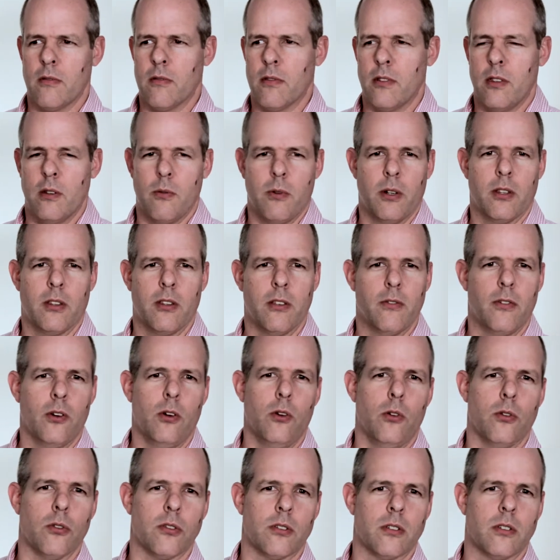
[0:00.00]
the width of a
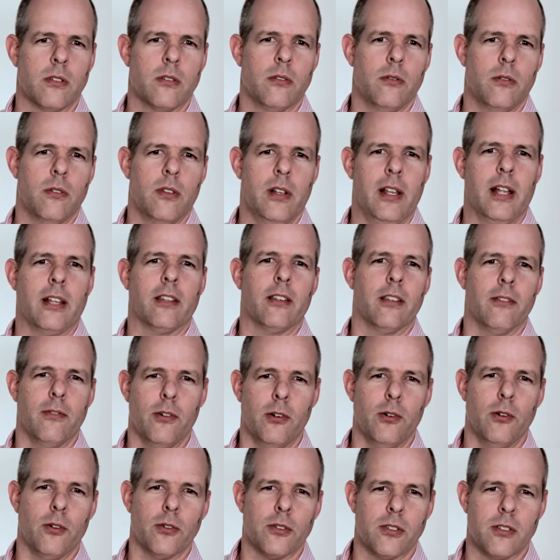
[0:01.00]
horse, or the length of a
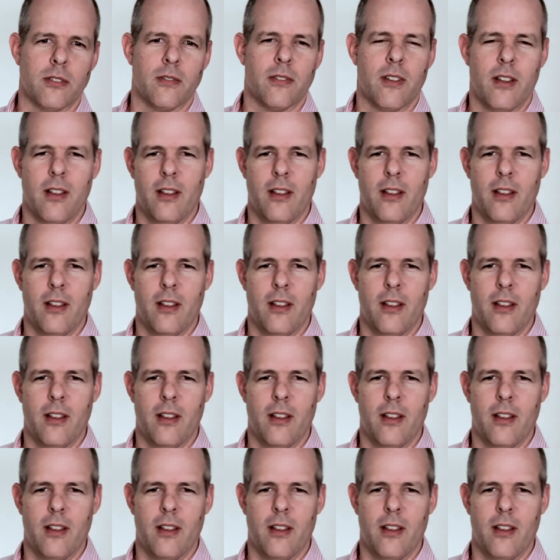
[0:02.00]
horse,